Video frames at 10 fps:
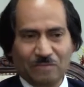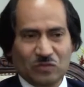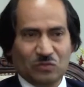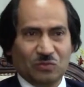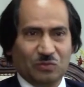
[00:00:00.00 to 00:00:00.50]

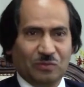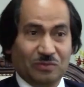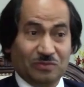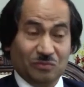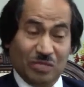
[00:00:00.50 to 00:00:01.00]

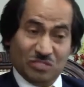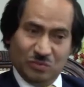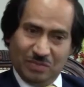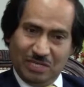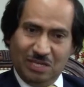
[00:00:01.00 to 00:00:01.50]
So was
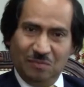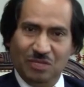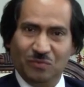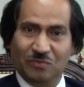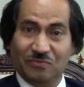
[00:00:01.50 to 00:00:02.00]
when I came
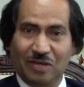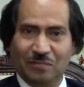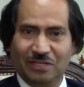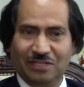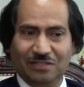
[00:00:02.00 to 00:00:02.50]
in with the
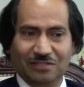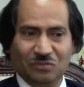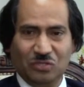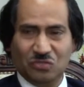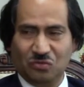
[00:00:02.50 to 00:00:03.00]
family
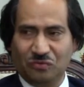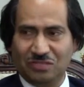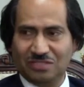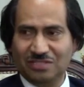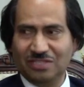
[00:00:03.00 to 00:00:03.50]
to his
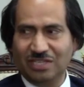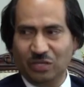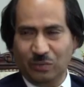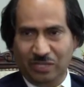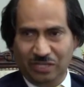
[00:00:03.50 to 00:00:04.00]
office,
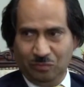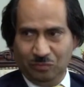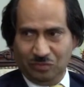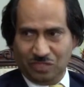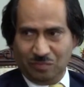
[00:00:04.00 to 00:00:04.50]
and we got the
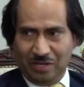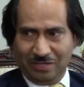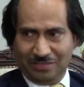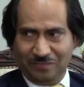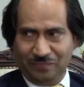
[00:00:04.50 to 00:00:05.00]
bulldozer
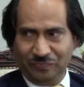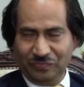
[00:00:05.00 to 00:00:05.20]
packs.